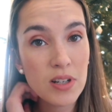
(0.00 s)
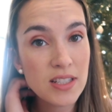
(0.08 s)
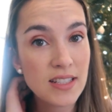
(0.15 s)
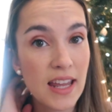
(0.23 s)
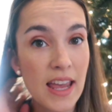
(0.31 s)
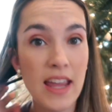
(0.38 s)
want
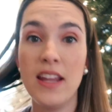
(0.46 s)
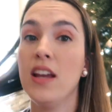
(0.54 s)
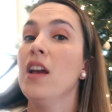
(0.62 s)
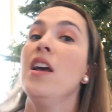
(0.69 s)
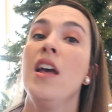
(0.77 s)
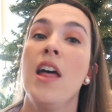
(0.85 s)
to
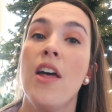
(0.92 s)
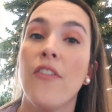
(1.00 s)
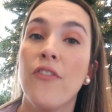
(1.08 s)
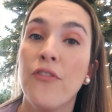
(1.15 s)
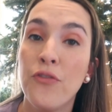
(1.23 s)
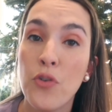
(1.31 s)
say
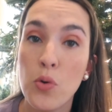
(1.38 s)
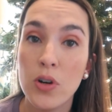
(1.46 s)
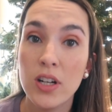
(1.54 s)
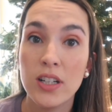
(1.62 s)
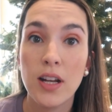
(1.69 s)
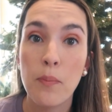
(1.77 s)

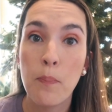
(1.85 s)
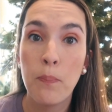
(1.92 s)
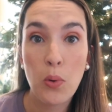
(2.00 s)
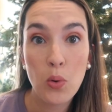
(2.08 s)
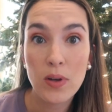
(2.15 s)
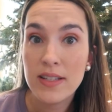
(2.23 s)
for
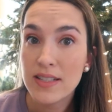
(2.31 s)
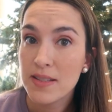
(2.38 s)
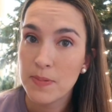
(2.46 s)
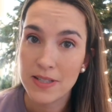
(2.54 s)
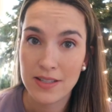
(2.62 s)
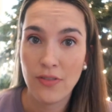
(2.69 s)
boys
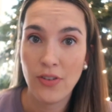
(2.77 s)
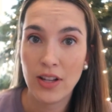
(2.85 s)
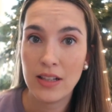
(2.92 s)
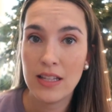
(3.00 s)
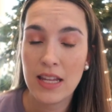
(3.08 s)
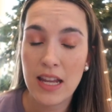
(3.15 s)

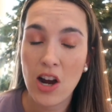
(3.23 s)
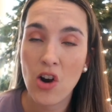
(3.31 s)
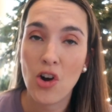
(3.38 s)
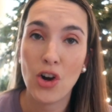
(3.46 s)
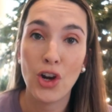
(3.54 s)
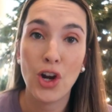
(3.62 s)
specifically
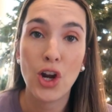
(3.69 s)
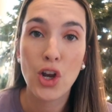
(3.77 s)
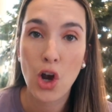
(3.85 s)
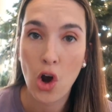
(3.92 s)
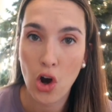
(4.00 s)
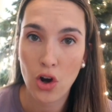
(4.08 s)
are
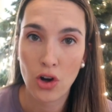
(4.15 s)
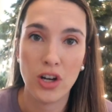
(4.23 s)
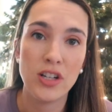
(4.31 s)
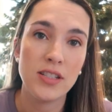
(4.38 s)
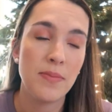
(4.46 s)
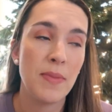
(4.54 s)

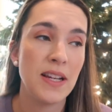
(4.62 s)
cars.